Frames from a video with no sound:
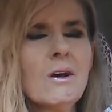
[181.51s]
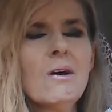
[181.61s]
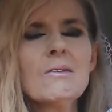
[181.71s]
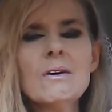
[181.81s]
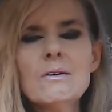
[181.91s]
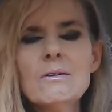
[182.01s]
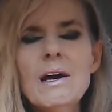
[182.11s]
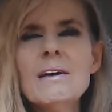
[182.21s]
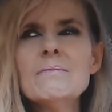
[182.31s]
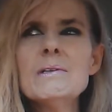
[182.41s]
although
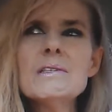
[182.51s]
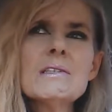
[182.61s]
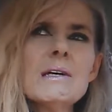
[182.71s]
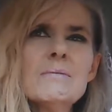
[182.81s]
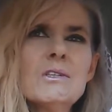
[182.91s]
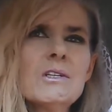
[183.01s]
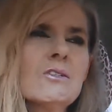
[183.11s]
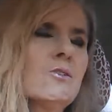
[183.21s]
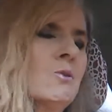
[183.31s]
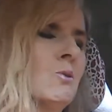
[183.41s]
I've been
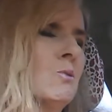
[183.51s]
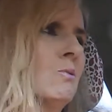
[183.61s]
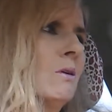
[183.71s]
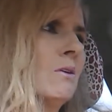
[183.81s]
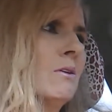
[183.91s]
subject to